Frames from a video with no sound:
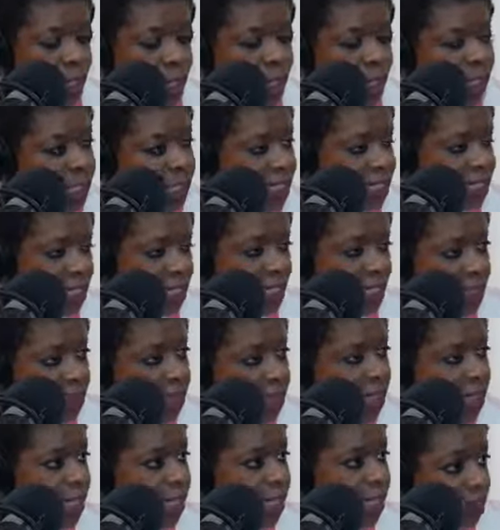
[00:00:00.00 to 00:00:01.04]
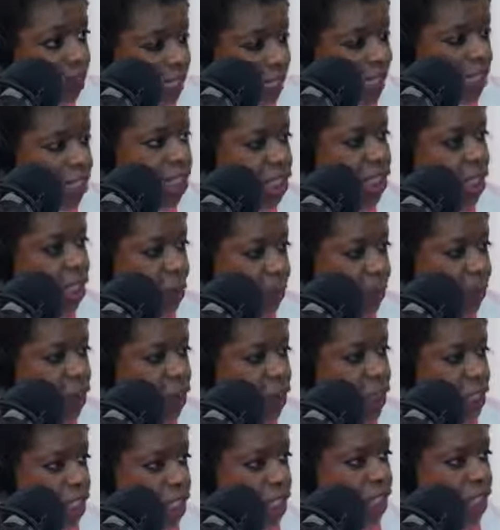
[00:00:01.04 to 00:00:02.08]
His literally the relationship with
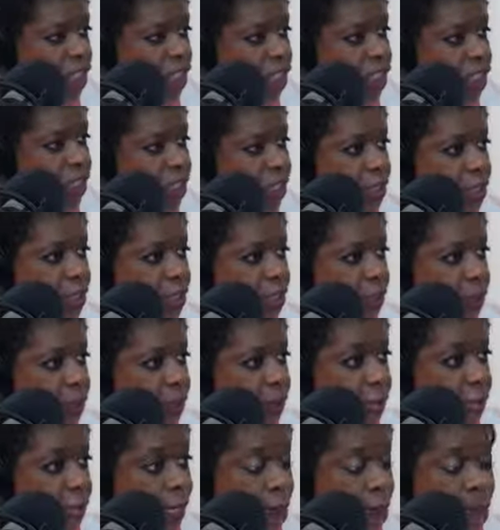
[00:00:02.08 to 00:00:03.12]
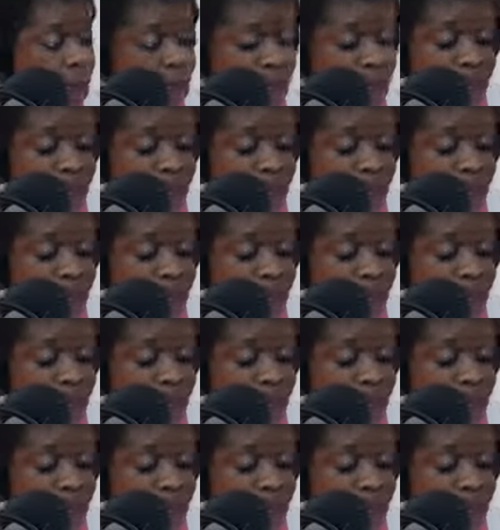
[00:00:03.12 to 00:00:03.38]
her changed, right?